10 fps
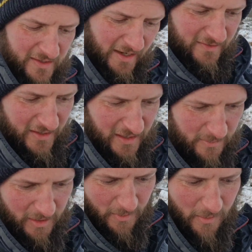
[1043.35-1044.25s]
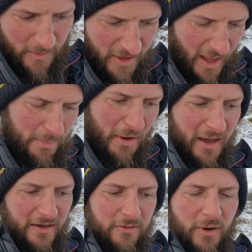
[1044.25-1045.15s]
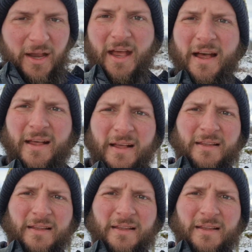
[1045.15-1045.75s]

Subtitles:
Keswick and meet my mum and her partner over here.